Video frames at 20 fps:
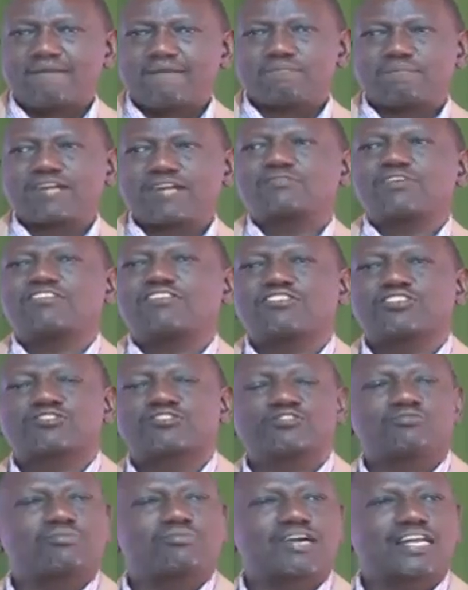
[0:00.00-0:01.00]
but we have
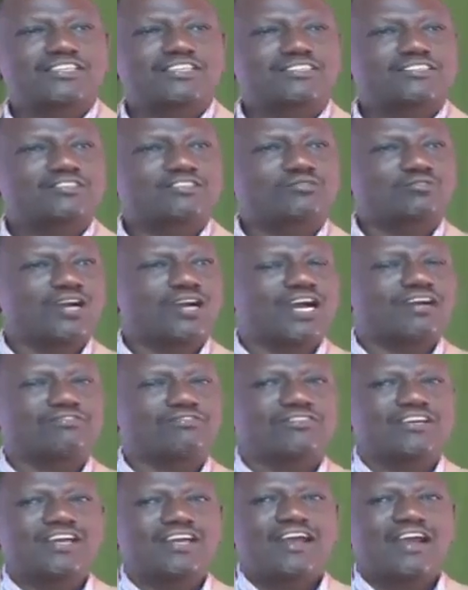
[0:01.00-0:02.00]
also managed to have
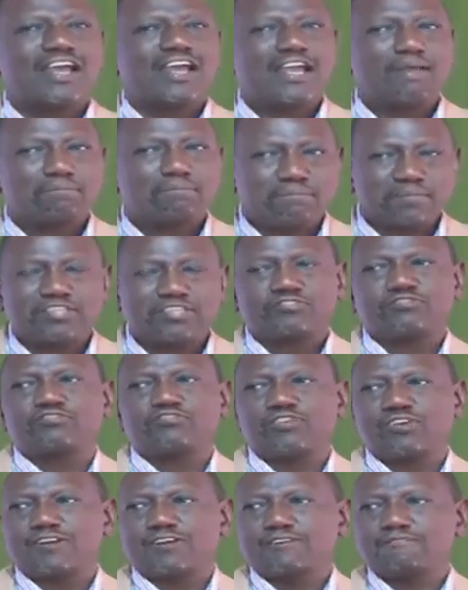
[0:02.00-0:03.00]
a
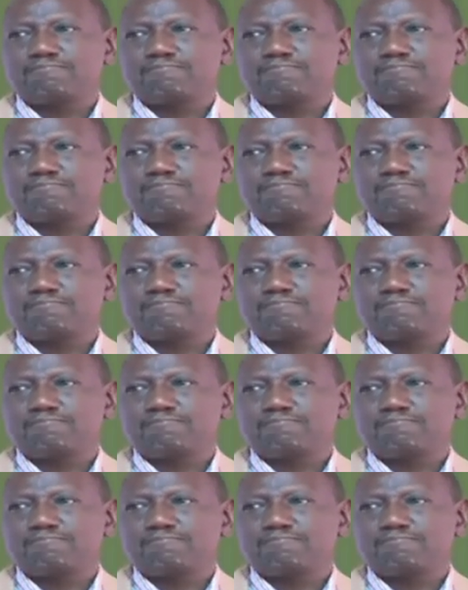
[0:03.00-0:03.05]
peaceful